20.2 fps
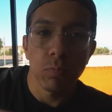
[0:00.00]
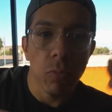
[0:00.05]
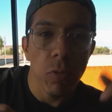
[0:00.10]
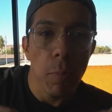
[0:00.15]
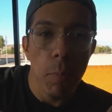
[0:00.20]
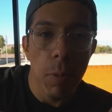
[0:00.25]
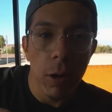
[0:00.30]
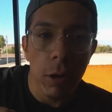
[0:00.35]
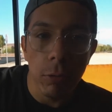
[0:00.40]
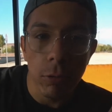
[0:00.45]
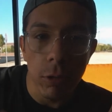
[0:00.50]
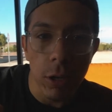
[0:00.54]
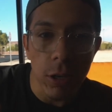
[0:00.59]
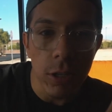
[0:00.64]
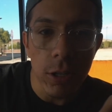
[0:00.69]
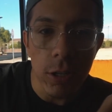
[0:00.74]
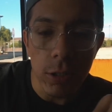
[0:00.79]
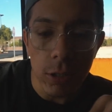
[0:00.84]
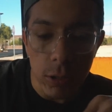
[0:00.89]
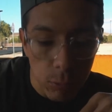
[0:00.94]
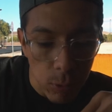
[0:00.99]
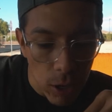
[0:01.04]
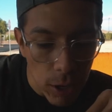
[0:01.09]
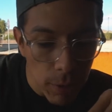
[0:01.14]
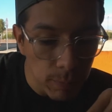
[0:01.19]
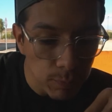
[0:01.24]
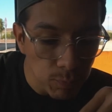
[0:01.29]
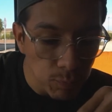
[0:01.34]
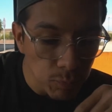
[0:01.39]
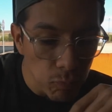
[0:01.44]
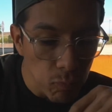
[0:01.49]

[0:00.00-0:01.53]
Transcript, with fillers: Pickled onions, right?